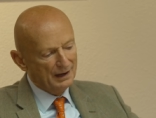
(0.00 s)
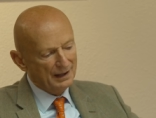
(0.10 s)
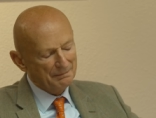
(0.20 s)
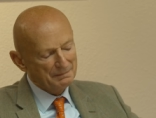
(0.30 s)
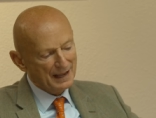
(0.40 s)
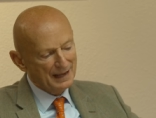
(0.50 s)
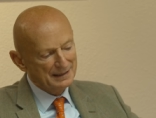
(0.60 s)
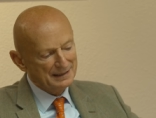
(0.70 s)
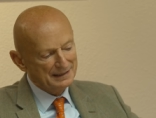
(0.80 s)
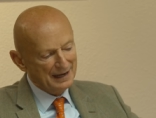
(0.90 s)
Well,
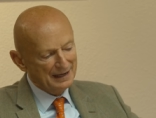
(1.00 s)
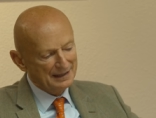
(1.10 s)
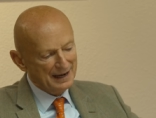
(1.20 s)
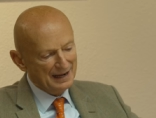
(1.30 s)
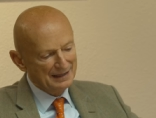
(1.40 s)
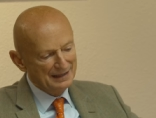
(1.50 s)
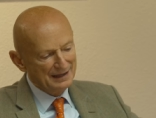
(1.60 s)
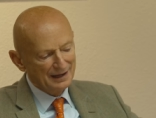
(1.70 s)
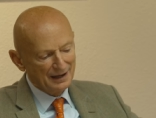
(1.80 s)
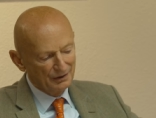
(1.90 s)
I think that the
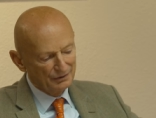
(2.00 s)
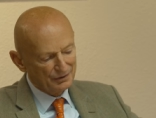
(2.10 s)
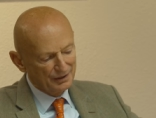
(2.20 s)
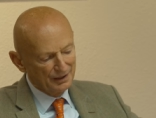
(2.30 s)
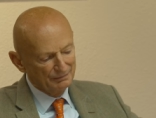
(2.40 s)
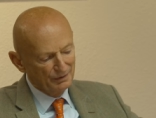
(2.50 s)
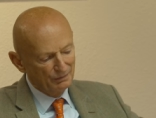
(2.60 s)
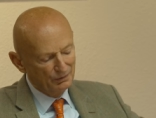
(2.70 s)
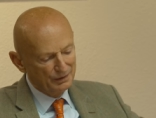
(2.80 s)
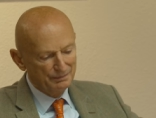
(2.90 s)
ideal
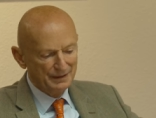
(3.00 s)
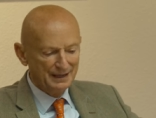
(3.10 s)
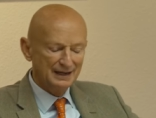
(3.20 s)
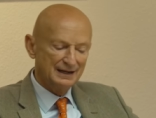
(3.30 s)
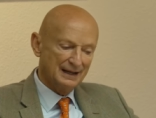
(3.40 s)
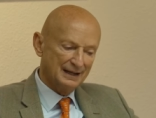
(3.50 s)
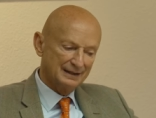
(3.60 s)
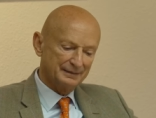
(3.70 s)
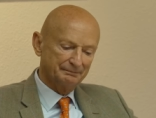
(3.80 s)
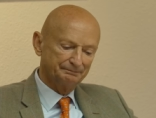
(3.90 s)
outcome would be
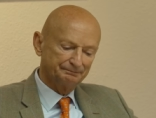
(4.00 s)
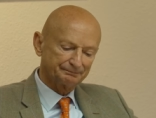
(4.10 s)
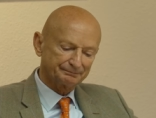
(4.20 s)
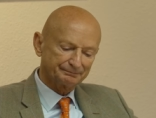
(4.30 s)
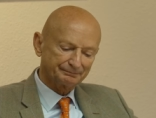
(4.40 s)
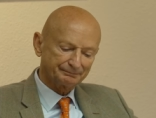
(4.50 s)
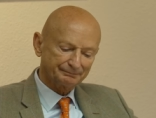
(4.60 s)
that um,